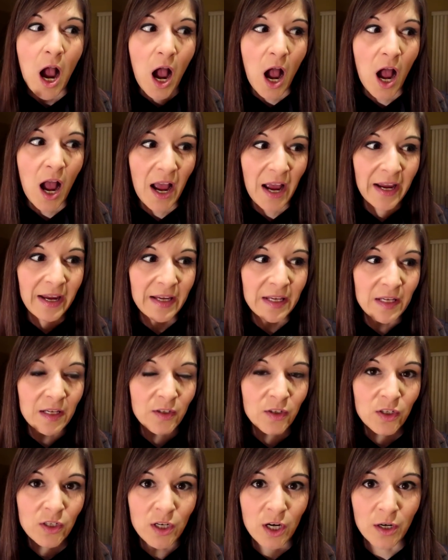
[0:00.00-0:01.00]
I
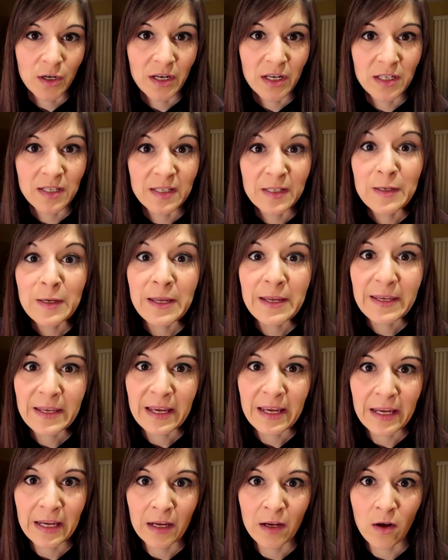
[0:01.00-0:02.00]
started
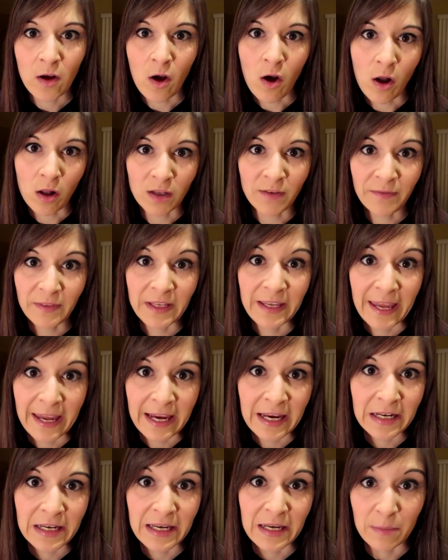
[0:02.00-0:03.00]
sneaking all of the
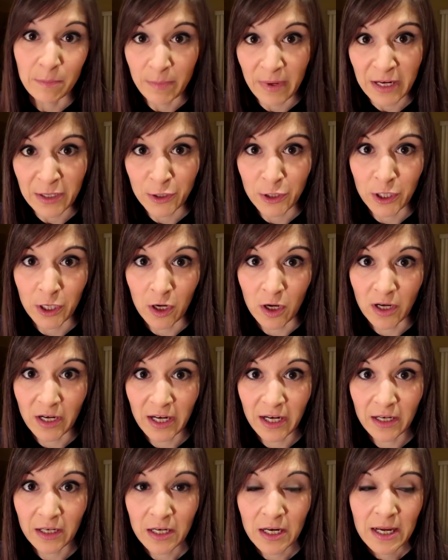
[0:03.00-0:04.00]
candy and binging on
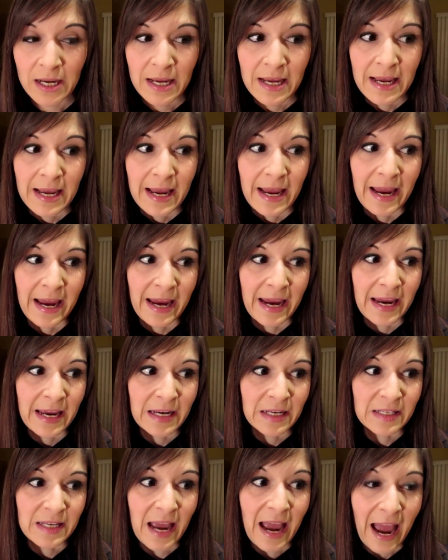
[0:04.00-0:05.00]
it.
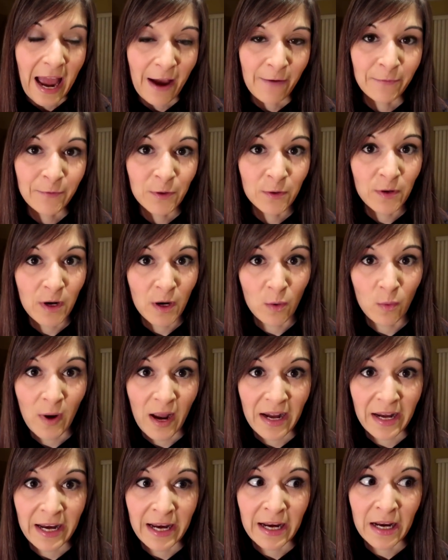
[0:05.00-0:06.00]
And after our
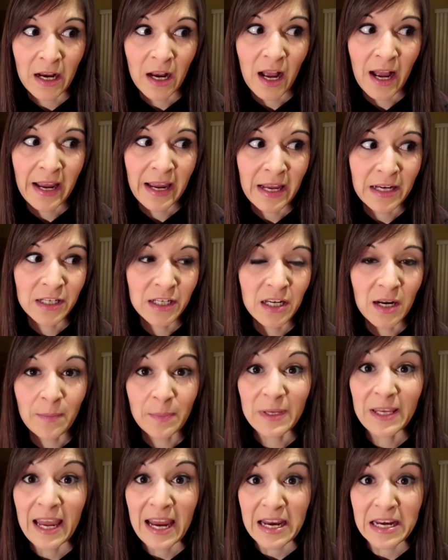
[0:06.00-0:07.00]
wedding, I ended
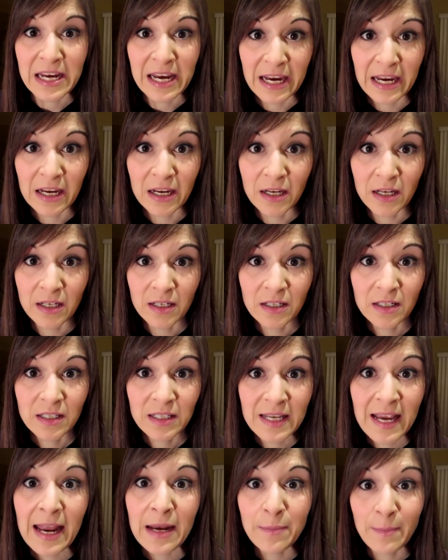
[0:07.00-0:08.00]
up gaining
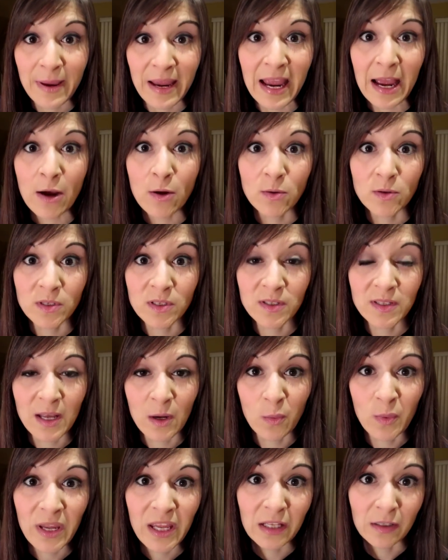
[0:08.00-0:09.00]
10 pounds
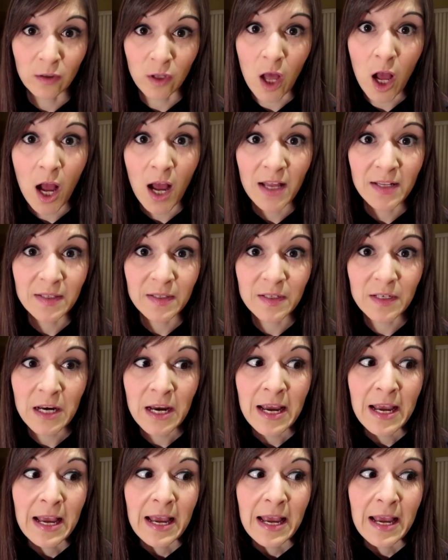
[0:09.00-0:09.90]
that we had lost